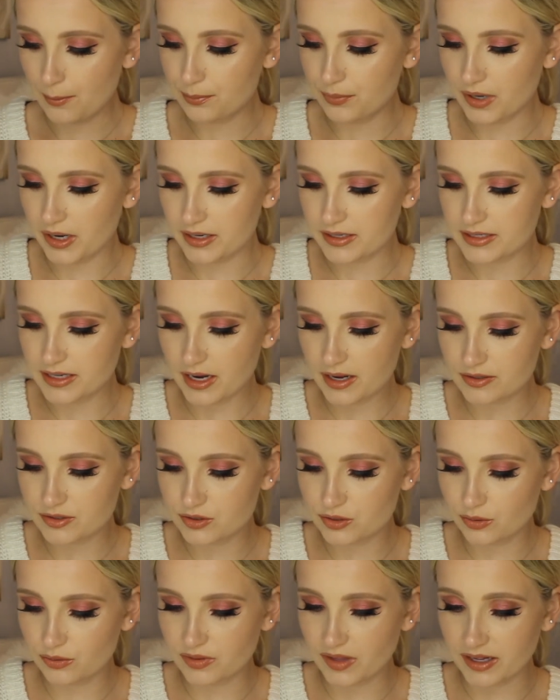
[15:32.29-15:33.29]
But yeah,
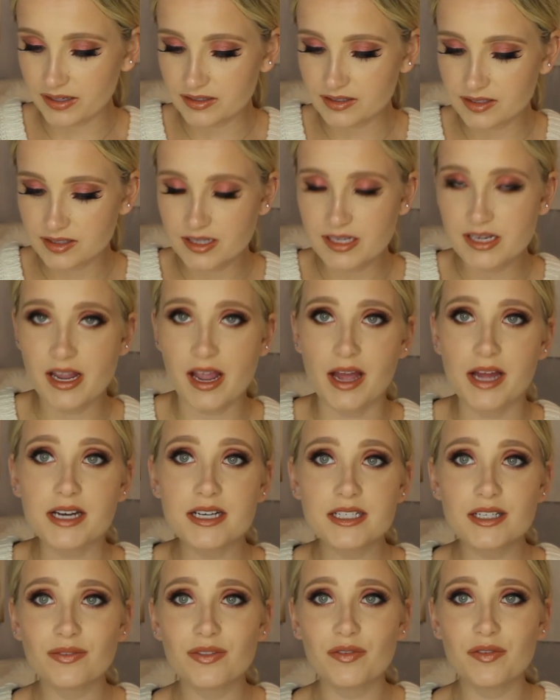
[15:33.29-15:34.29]
so that's the
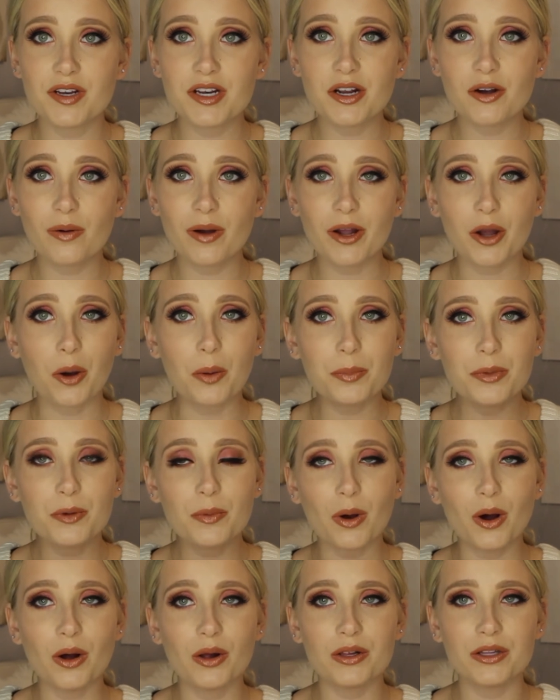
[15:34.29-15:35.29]
end of the video. I hope
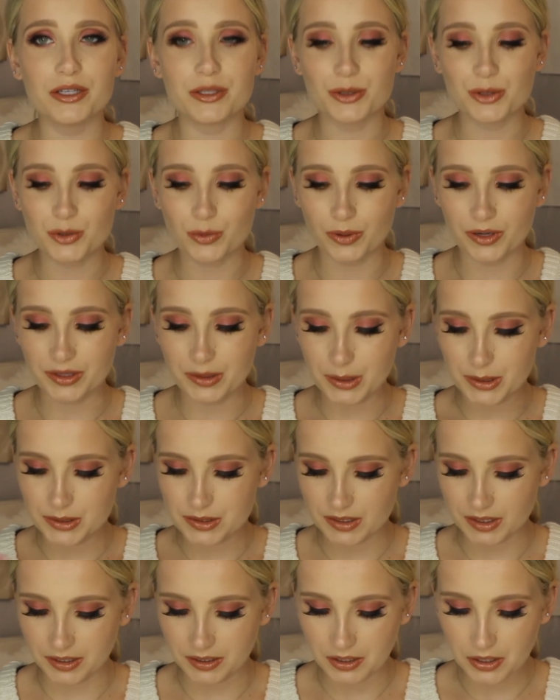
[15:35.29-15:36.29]
you all enjoyed
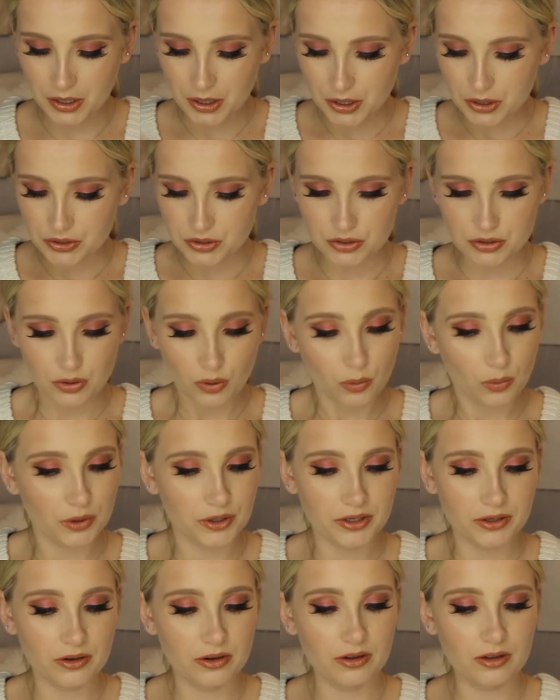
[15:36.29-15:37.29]
this like
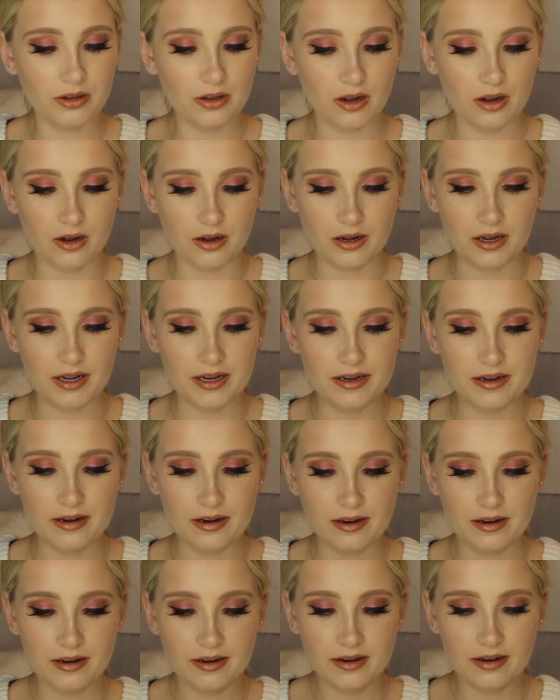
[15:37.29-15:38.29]
tutorial on